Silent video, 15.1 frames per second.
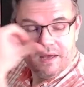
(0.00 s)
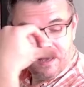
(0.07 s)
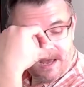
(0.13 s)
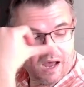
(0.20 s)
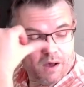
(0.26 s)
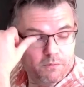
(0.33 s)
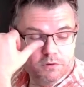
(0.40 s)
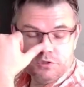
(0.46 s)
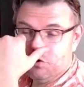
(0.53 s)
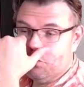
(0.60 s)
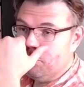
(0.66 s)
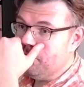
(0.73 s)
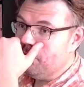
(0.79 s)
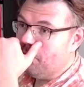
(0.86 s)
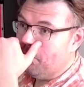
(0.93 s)
I will show
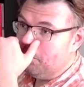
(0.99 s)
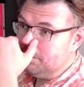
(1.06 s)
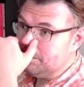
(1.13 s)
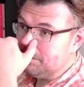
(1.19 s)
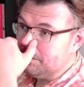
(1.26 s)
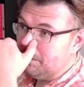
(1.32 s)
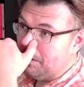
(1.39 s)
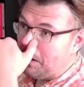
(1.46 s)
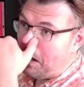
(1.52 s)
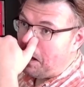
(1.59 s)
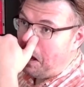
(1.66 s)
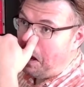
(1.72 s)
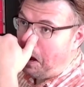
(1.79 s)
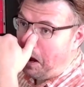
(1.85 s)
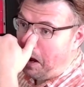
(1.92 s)
you also
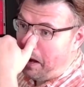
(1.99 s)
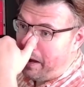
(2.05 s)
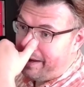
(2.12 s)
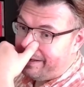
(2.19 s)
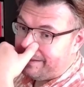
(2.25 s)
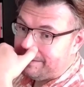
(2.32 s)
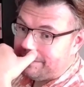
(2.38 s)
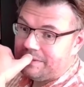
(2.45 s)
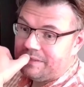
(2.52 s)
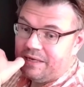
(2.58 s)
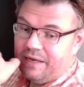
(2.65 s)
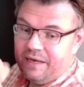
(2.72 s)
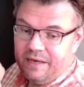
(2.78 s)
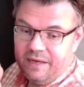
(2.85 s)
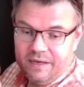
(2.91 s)
at
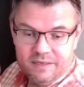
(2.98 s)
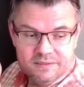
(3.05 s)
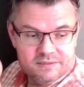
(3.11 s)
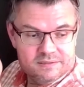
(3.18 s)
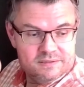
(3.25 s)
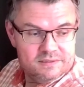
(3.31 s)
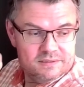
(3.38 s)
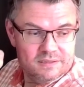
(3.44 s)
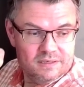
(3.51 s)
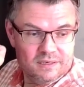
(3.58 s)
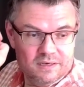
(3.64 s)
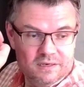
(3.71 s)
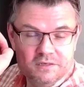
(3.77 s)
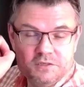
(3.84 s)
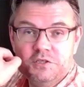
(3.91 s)

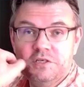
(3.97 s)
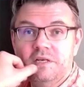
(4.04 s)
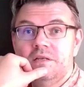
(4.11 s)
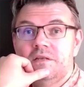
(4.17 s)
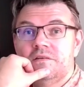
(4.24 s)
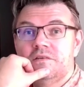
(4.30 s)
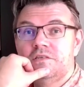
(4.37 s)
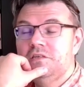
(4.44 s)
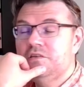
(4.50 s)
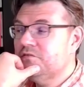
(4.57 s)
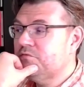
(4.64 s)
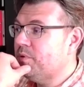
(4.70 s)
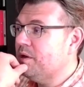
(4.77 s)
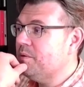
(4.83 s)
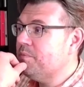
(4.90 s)
sheet
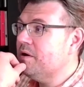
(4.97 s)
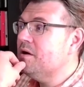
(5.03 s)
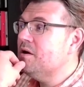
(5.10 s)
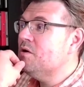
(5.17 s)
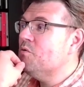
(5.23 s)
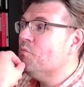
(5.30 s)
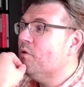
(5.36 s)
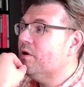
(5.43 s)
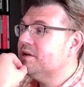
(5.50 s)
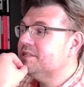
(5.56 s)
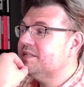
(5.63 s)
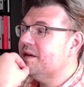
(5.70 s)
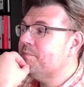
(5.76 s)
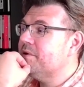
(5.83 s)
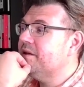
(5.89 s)
of paper what is
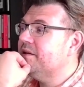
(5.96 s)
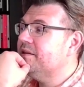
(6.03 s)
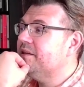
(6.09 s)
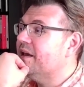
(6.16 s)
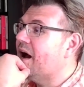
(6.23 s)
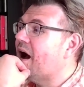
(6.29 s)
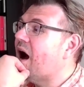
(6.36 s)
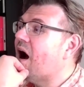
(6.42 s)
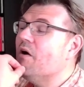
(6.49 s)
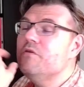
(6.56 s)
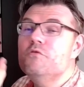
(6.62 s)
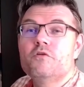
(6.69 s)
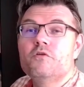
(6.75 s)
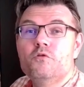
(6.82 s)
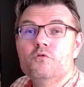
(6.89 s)
happening there, how
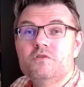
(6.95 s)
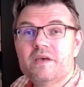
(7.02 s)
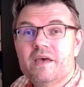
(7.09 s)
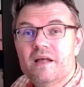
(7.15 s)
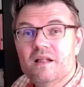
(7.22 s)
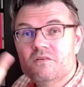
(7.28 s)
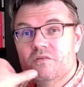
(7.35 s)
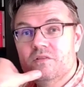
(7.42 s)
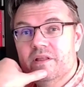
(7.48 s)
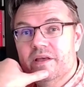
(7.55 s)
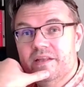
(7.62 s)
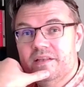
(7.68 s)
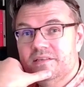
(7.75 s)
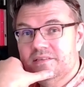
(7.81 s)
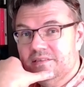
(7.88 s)
you could
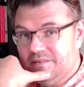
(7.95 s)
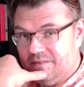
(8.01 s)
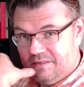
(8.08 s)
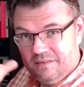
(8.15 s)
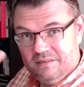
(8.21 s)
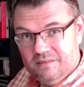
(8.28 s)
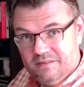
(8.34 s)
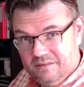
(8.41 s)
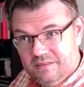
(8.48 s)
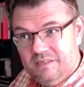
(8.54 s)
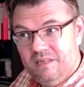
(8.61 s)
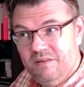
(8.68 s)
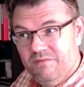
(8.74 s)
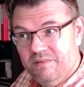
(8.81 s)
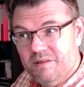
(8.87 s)
calculate.
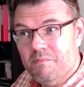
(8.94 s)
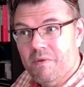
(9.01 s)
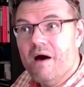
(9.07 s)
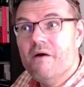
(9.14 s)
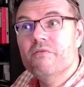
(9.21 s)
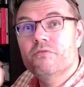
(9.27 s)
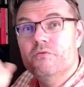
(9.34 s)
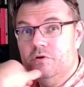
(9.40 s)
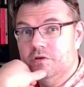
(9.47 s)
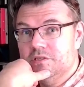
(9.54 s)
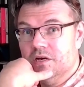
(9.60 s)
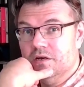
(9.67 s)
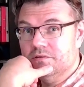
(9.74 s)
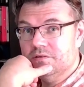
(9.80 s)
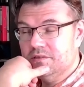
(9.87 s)
Even the math turns
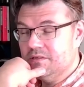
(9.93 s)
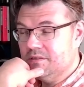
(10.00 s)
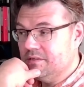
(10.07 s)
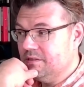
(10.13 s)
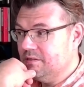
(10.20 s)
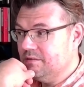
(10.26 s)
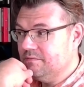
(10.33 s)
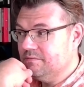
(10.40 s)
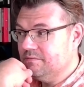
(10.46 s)
out. Huh?